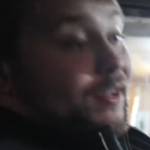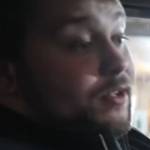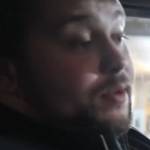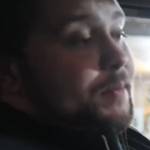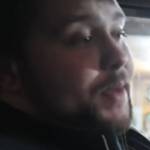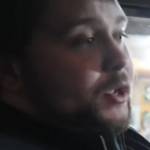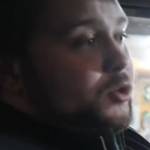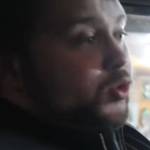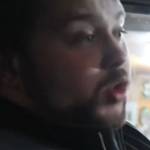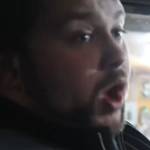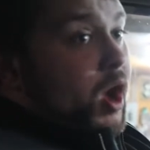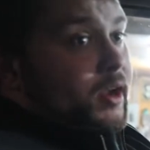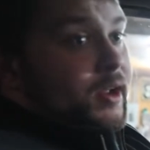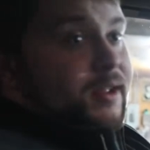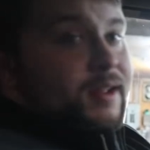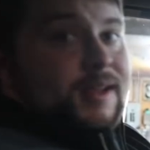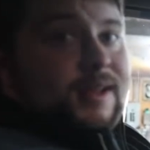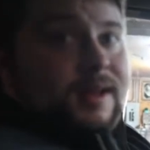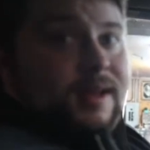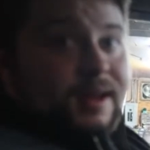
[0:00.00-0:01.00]
is a big truck.
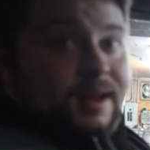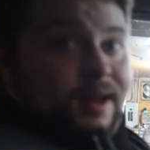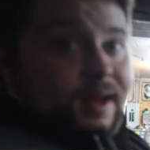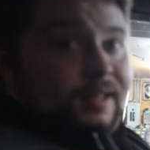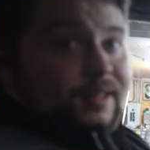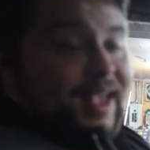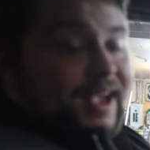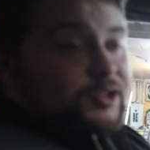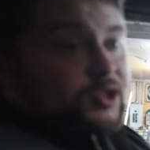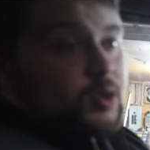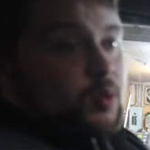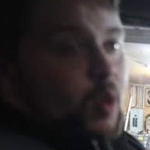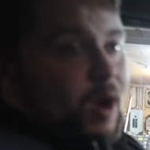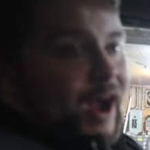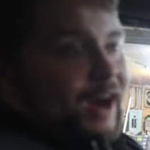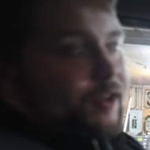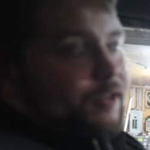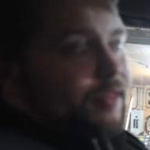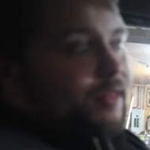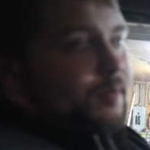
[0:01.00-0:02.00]
It's actually
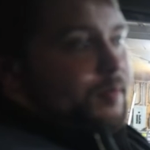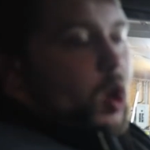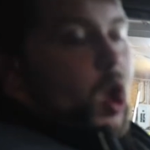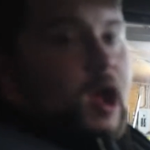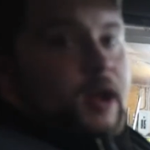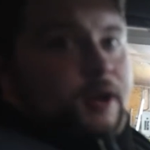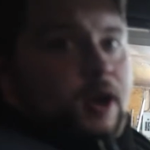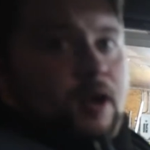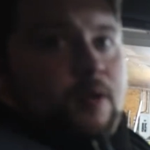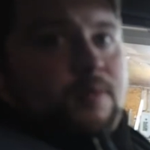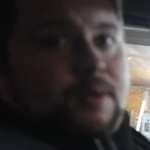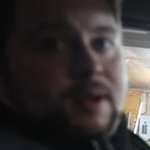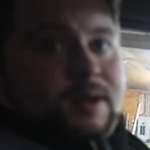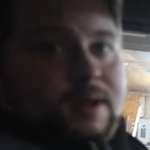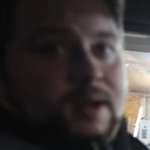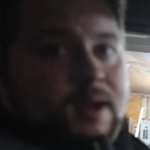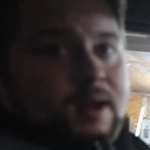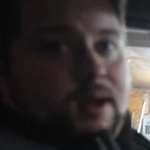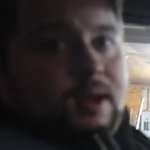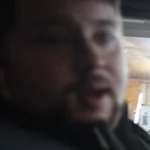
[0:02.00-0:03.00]
wider than the Bronco.
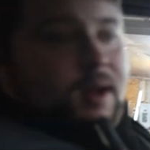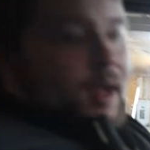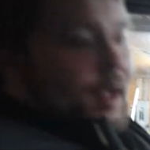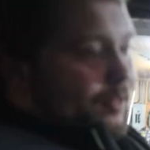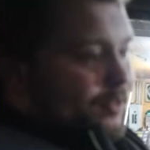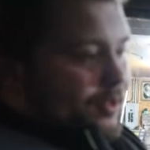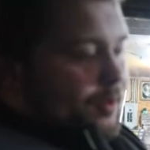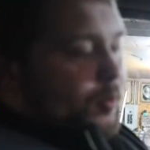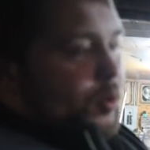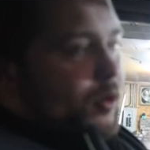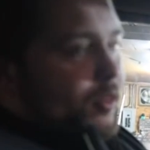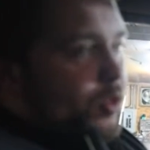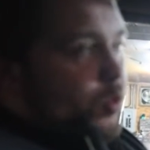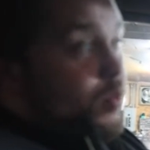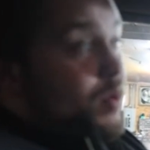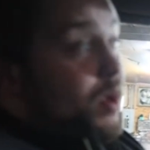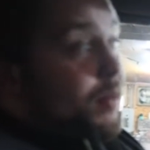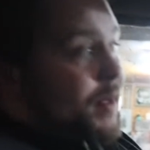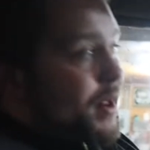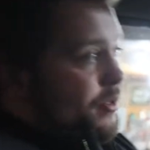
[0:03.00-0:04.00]
It's similar to the
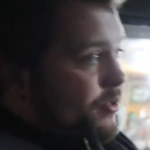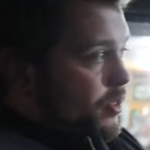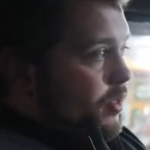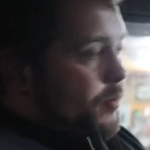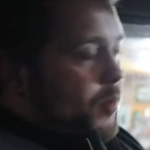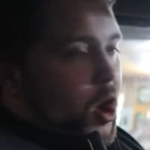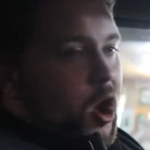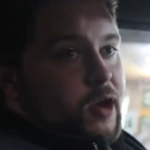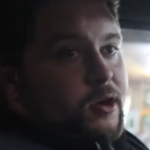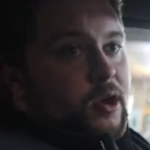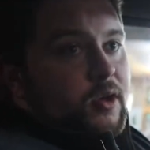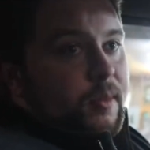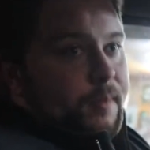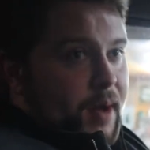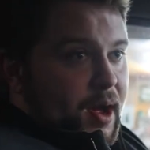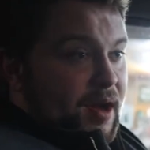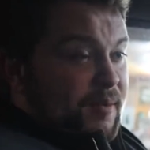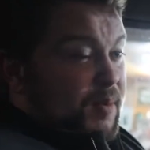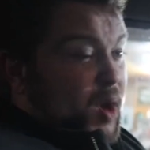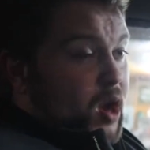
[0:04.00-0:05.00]
wheelbase on the Bronco.
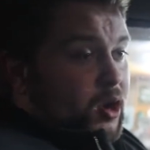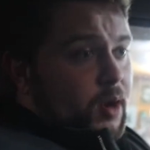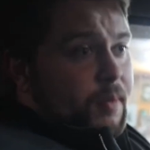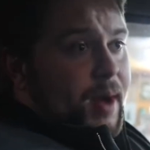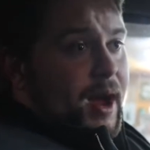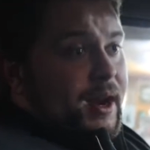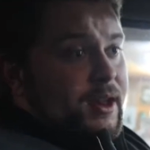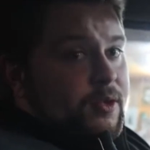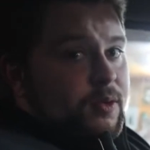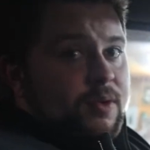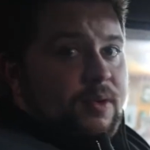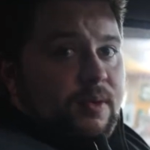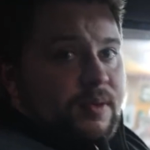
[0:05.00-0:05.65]
The Bronco one is